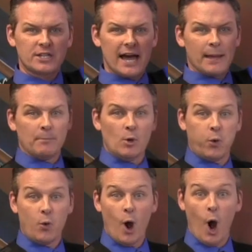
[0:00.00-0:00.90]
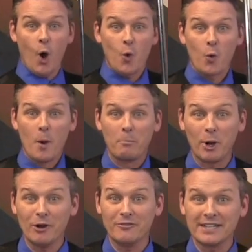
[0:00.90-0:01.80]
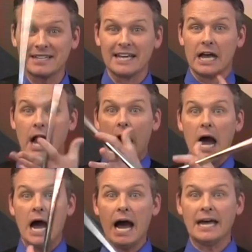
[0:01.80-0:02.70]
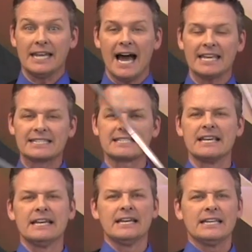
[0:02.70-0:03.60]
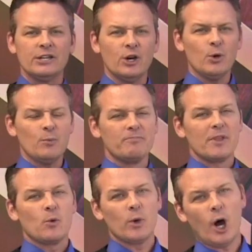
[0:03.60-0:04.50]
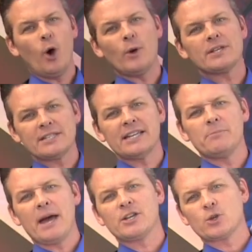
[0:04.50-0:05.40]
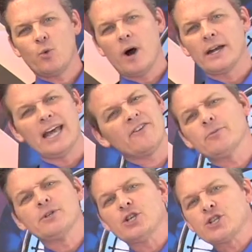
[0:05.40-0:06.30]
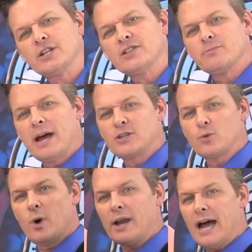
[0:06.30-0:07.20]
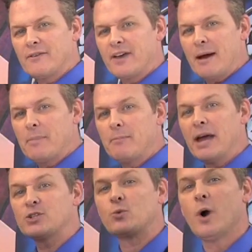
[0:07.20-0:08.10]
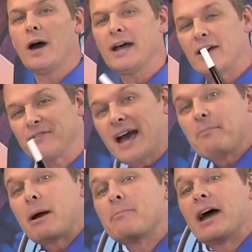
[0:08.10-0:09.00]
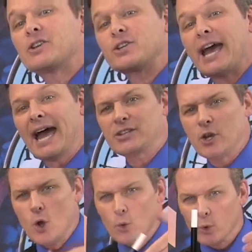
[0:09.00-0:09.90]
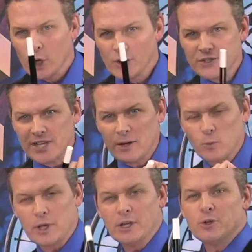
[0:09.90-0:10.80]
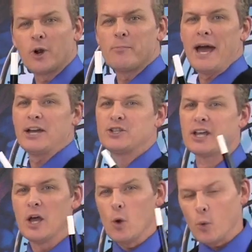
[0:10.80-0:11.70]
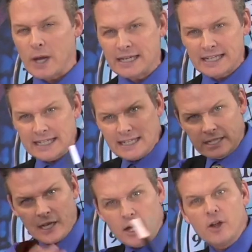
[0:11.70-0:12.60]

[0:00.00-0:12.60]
time. Oh, perfect. Ah, nice. You know, we always need a magic wand. Every magician needs a magic wand. I've got my magic wand. I've got my magic hat. We're all set. We can do our magic. We need